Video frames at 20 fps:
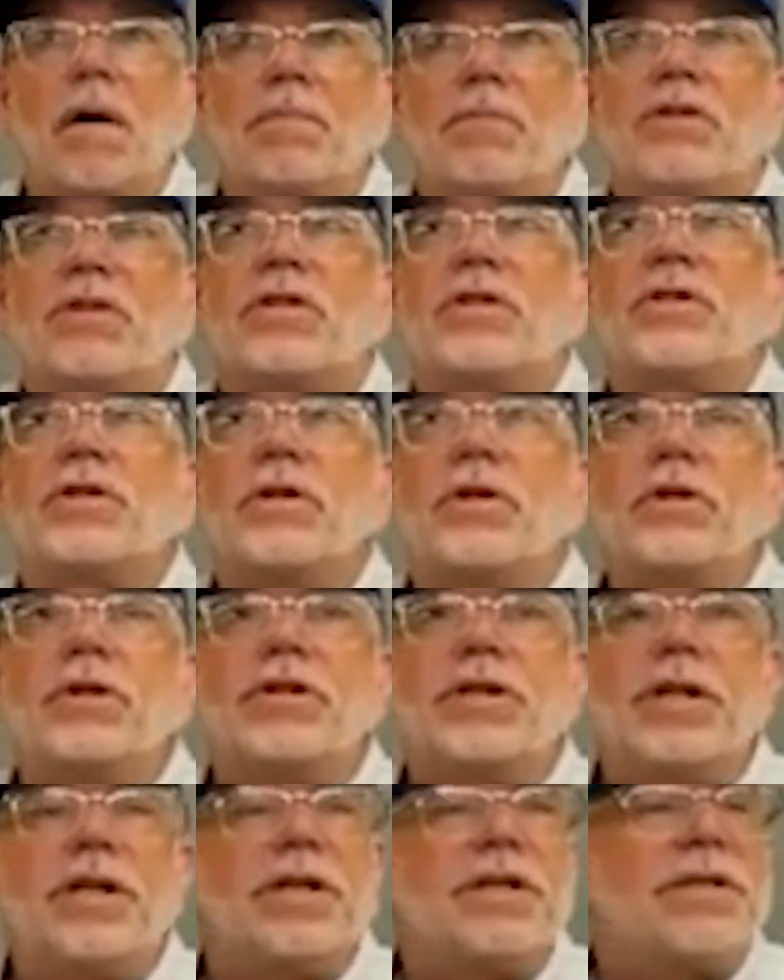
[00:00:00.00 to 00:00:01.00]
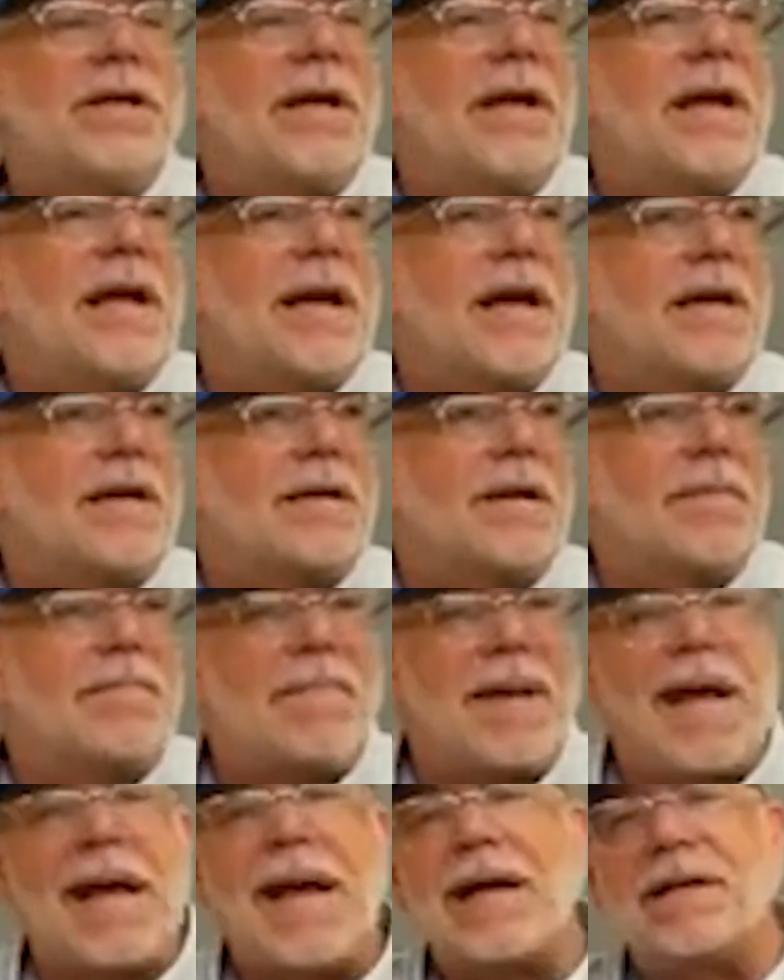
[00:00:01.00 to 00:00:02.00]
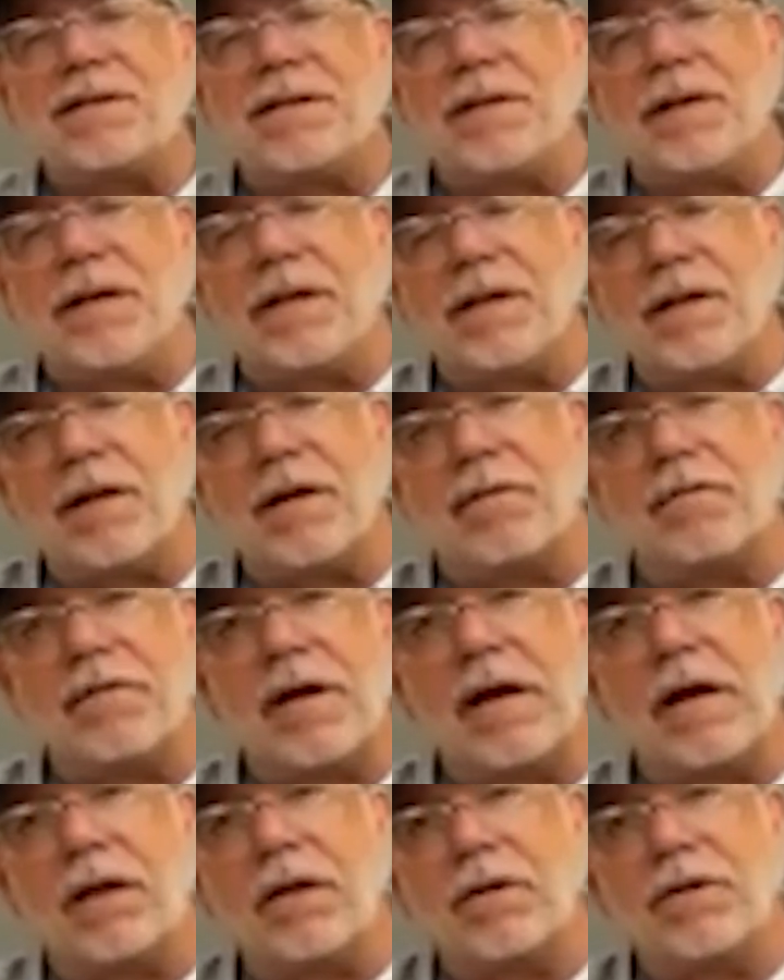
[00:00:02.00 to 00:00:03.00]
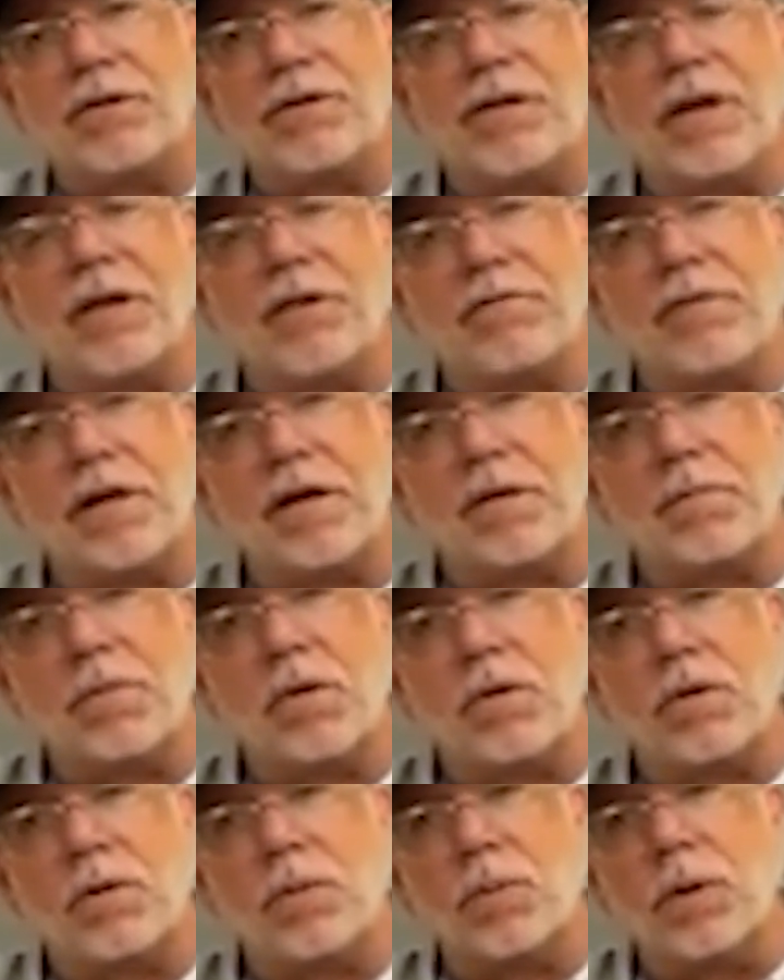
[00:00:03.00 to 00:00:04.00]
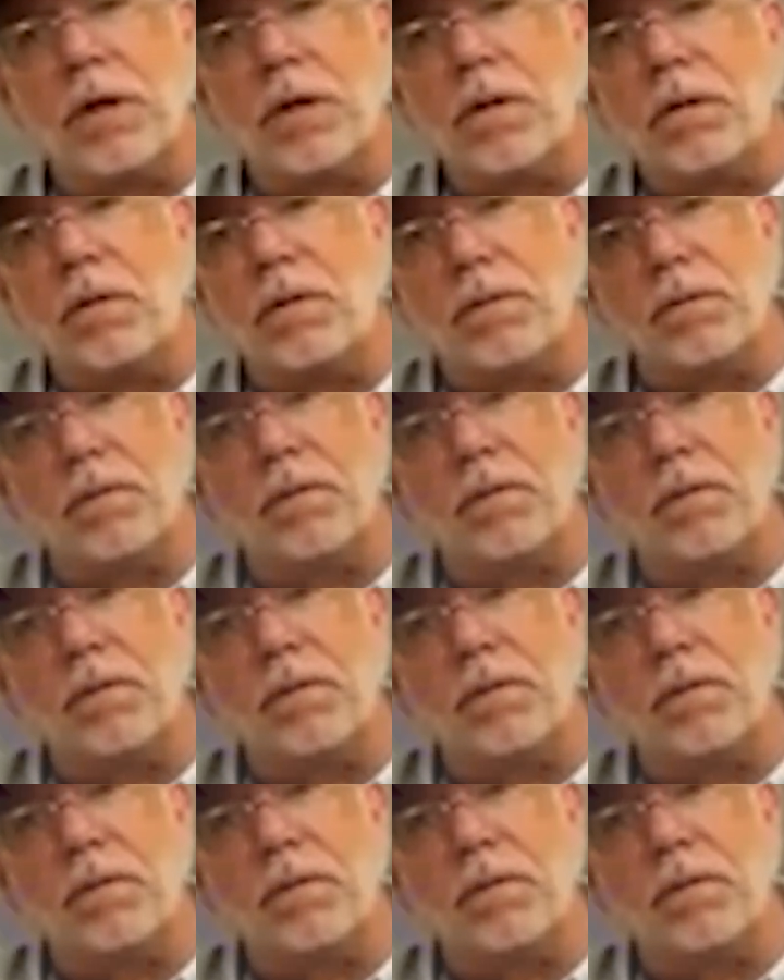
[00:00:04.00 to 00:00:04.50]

surges and capacity that a regular generator motor will.